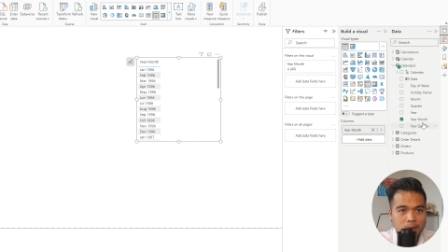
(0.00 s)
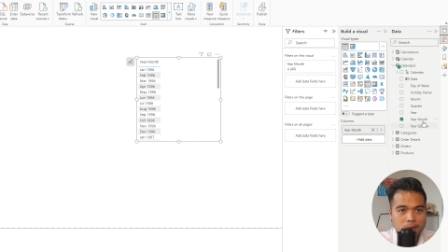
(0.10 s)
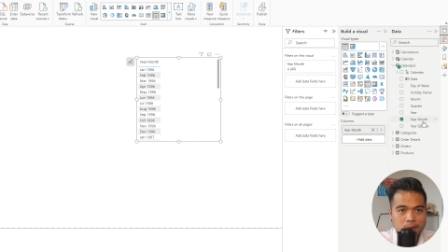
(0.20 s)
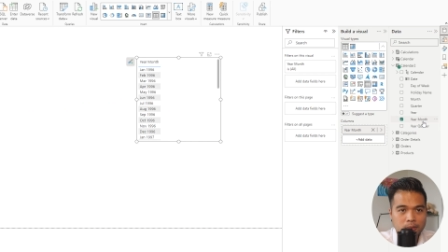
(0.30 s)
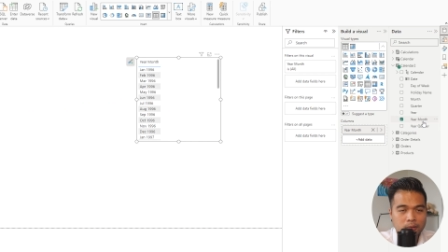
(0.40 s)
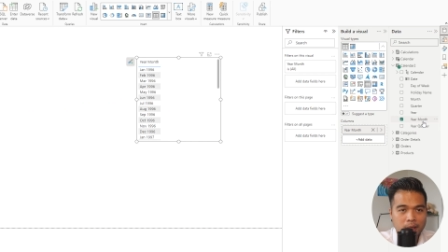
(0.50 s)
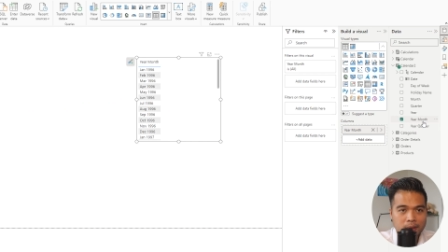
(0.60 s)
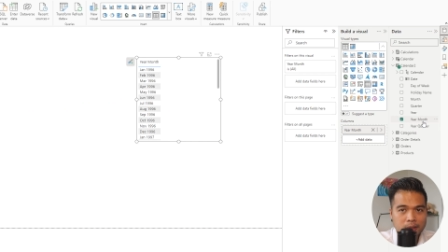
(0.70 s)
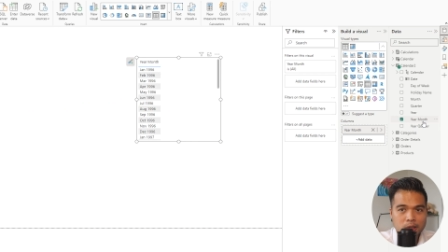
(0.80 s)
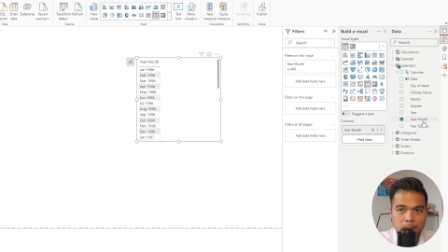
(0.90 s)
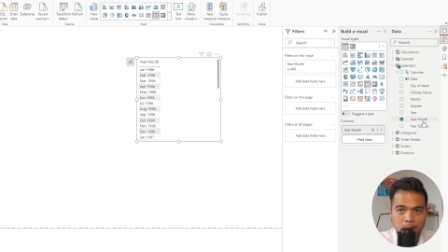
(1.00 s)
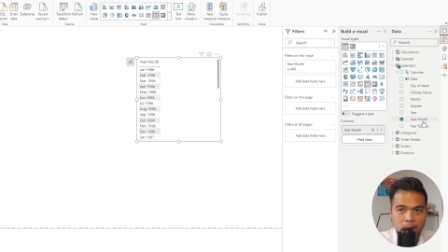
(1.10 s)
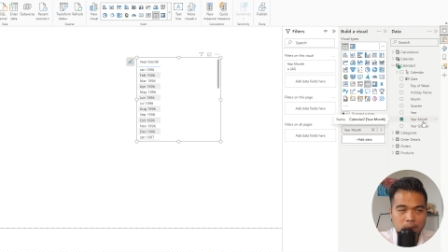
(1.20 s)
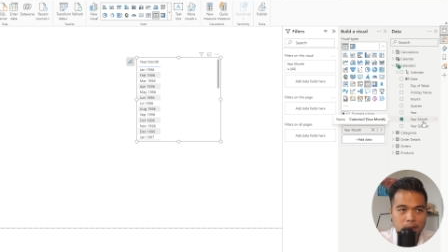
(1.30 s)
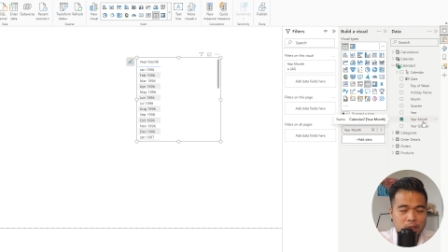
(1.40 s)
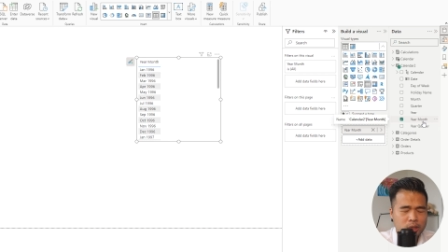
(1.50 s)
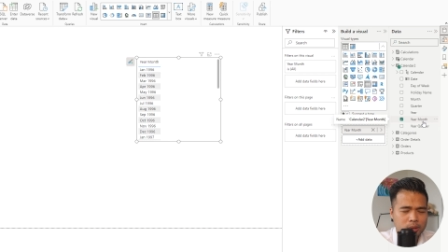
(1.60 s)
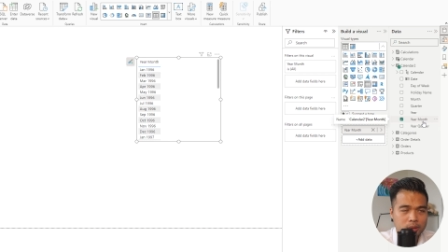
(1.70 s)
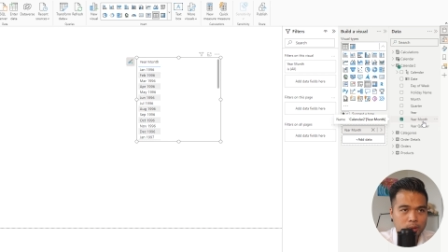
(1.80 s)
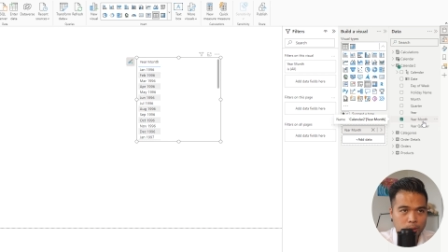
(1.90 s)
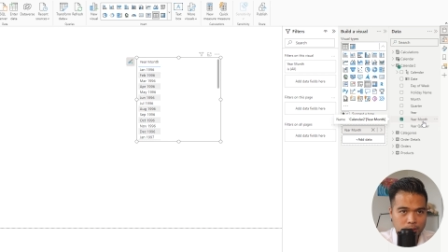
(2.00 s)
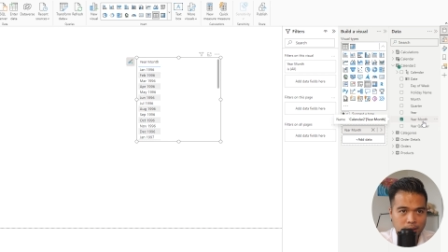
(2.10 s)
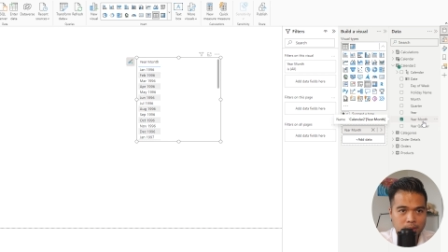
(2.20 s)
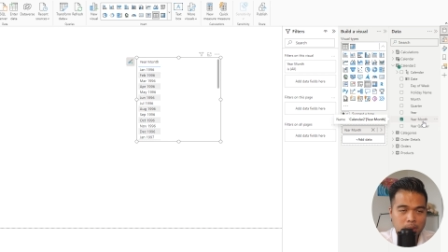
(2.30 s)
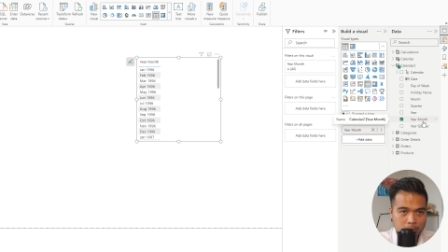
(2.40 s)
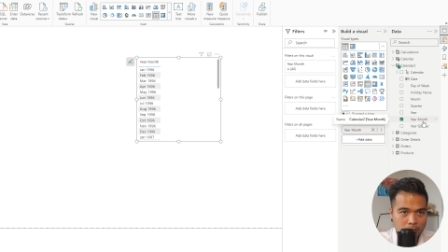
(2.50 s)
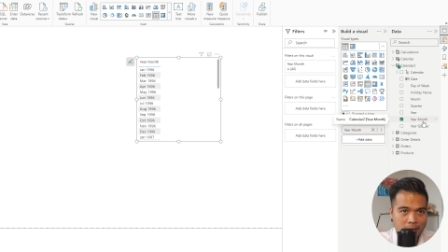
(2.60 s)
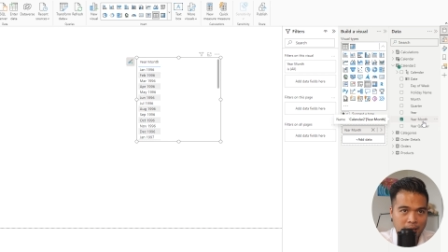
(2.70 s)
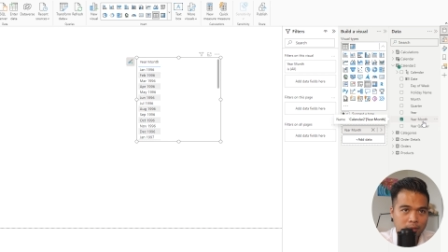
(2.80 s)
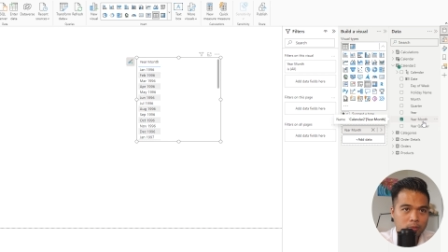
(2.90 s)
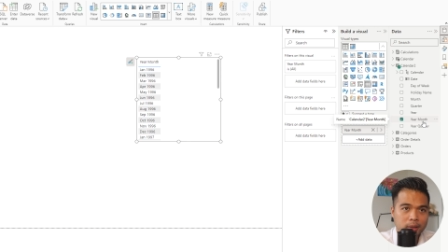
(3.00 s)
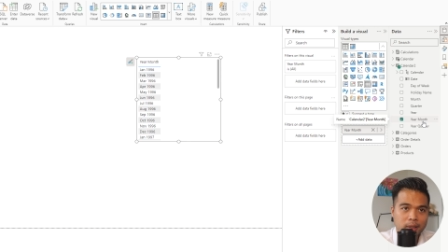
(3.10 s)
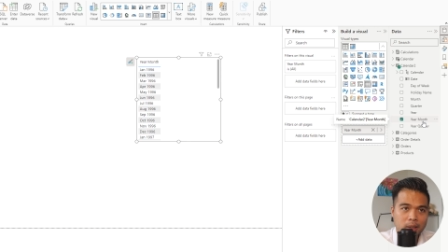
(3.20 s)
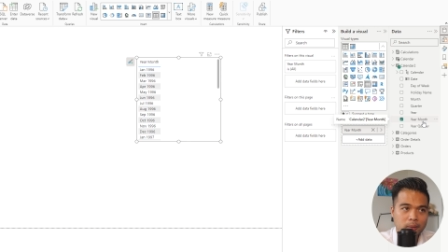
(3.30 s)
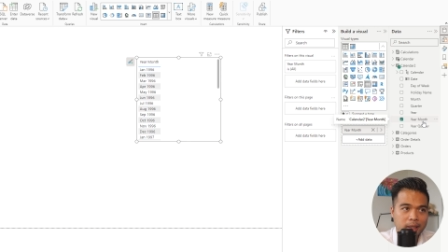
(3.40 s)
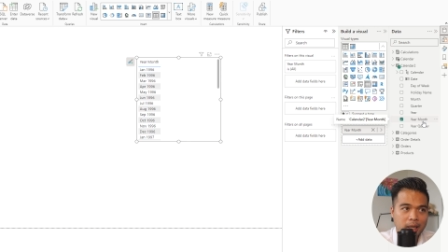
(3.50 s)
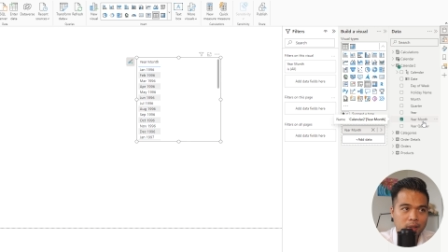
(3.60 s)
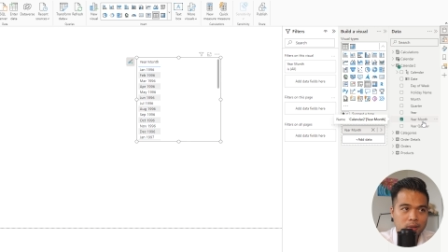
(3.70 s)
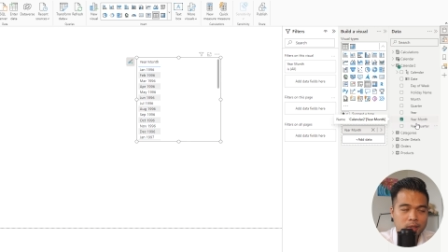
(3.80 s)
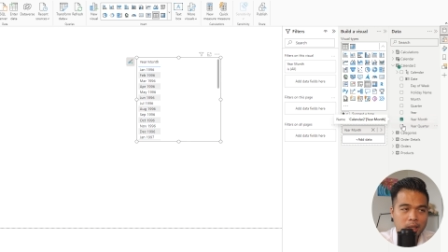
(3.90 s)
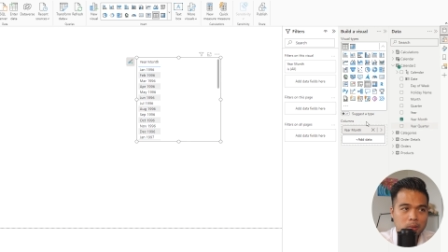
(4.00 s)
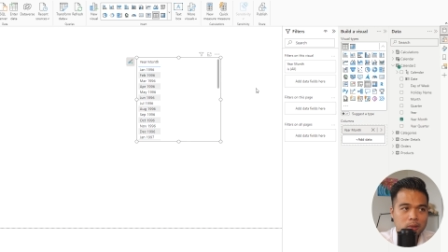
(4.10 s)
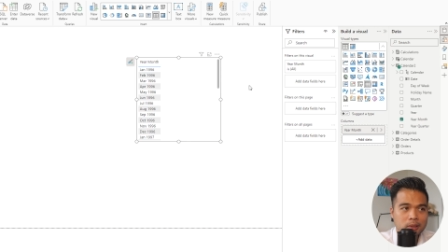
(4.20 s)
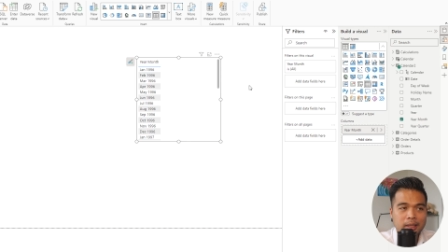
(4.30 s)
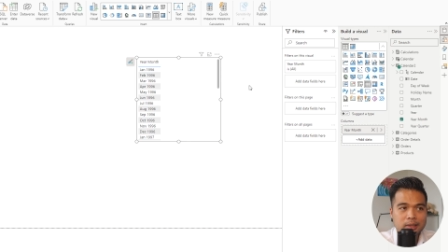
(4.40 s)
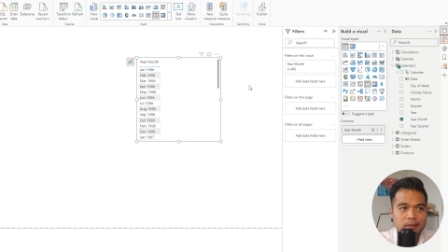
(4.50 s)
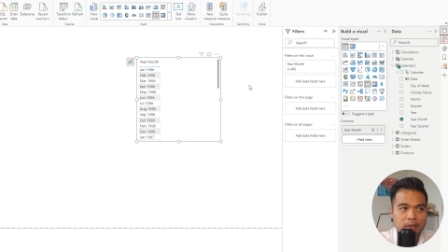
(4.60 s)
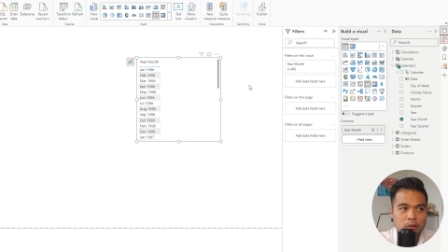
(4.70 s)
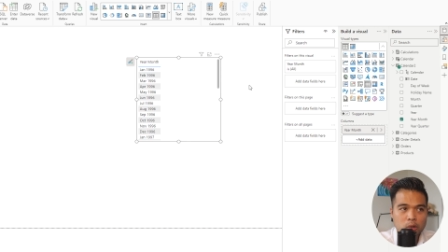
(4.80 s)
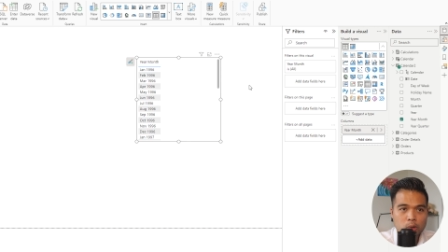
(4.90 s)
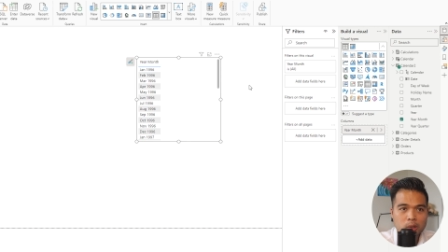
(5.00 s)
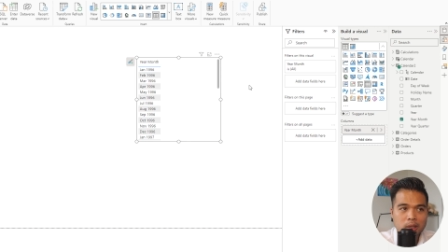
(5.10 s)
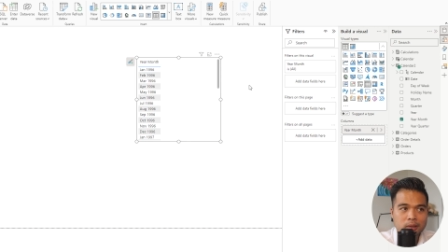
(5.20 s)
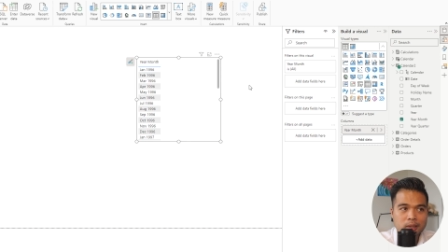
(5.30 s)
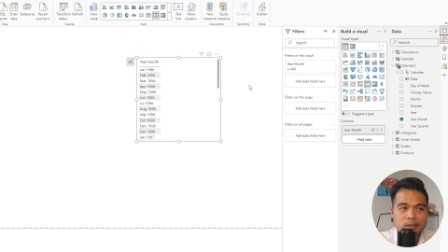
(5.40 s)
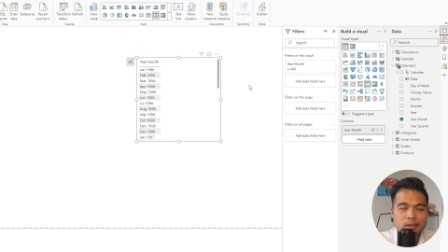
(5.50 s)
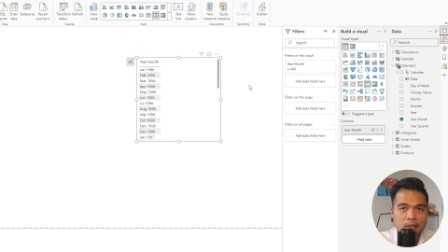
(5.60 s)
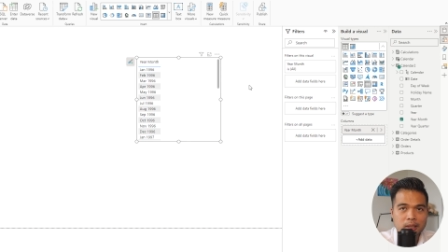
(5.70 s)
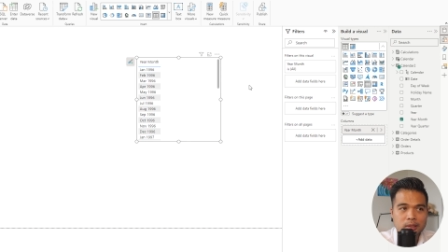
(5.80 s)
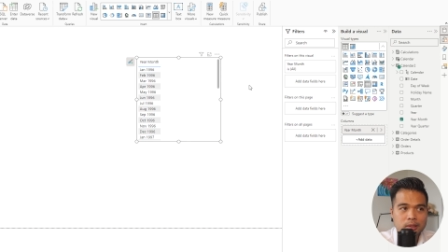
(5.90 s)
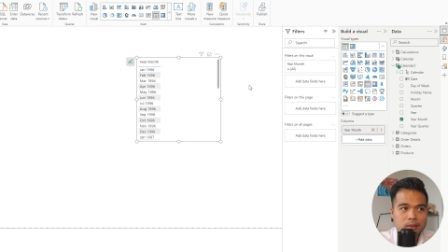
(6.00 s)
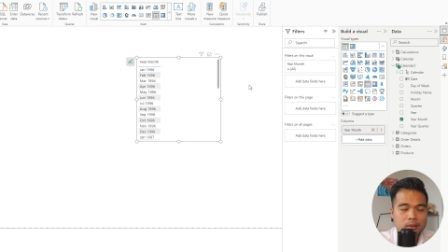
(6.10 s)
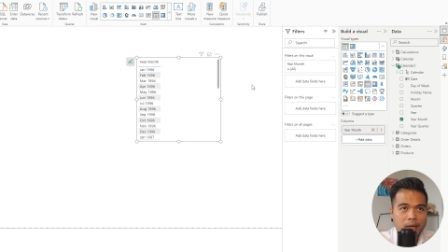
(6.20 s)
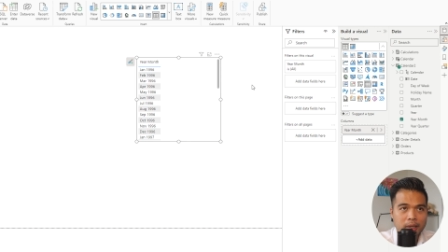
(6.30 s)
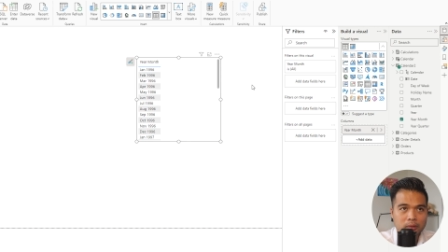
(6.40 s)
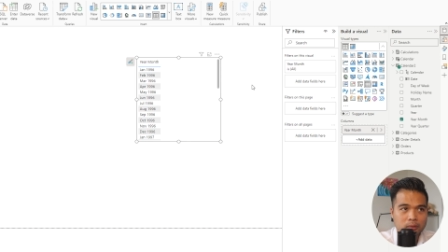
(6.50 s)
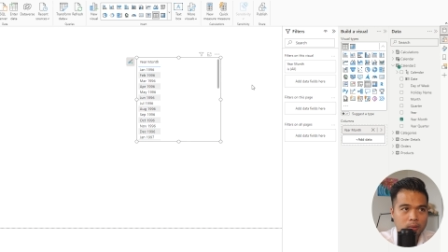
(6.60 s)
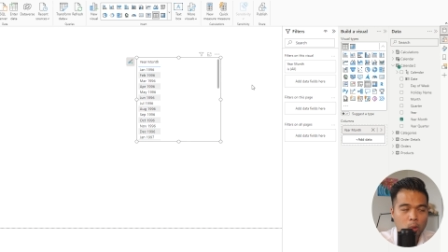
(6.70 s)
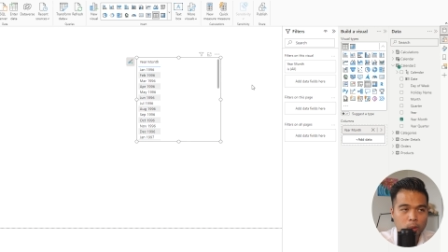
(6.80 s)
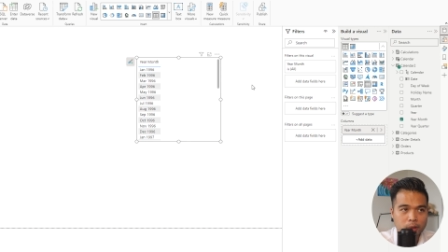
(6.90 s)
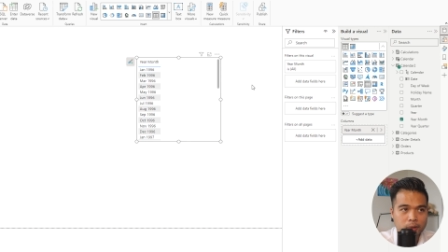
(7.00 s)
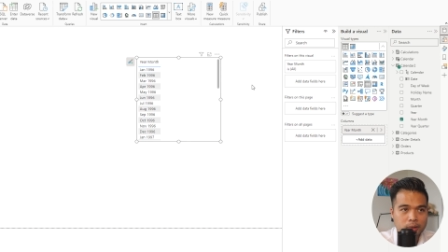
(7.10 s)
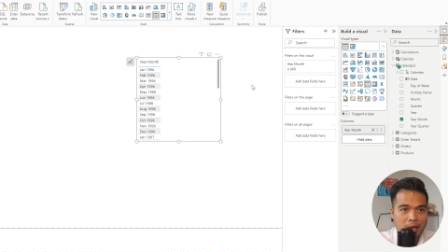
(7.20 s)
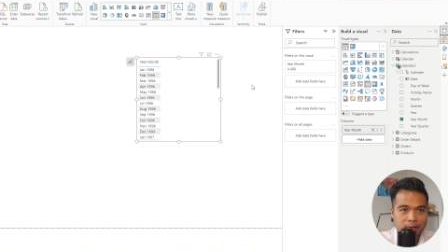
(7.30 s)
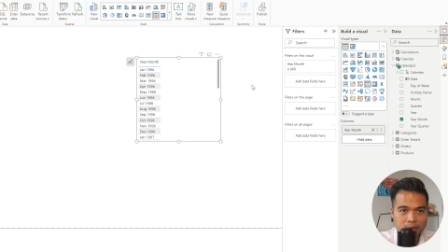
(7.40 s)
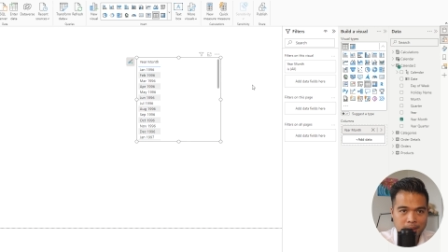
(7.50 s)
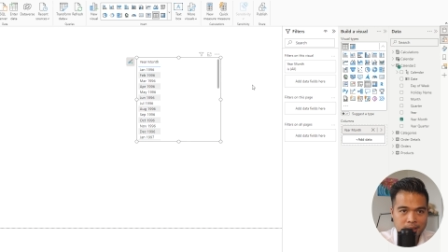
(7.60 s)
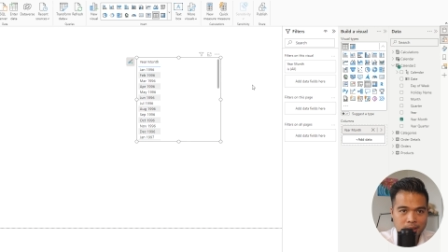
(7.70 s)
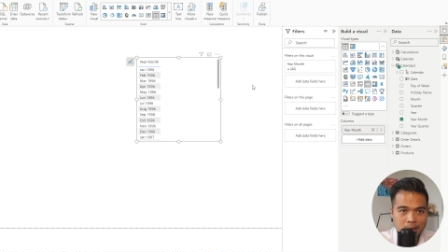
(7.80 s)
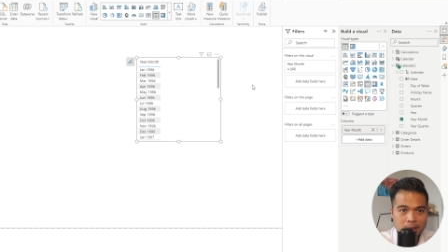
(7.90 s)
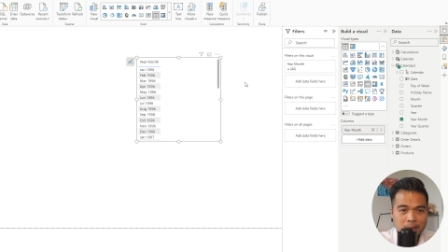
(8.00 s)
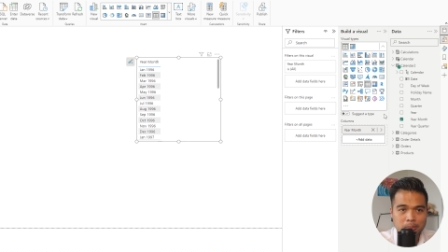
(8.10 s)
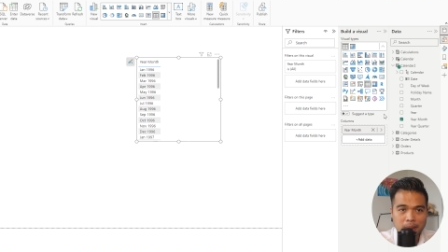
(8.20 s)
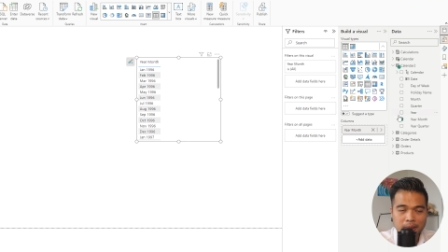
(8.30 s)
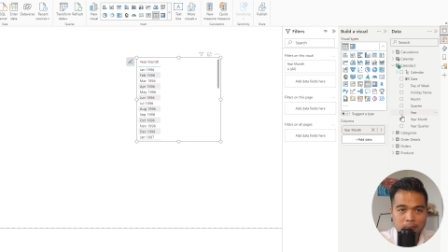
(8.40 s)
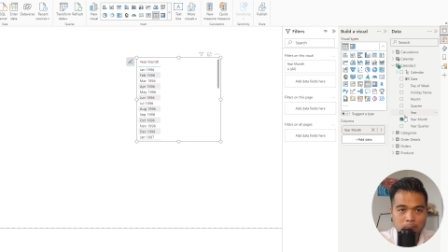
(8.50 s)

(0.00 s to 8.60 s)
this is a very typical issue that people have when they create calendar tables, is that usually this is kind of ordered alphabetically, but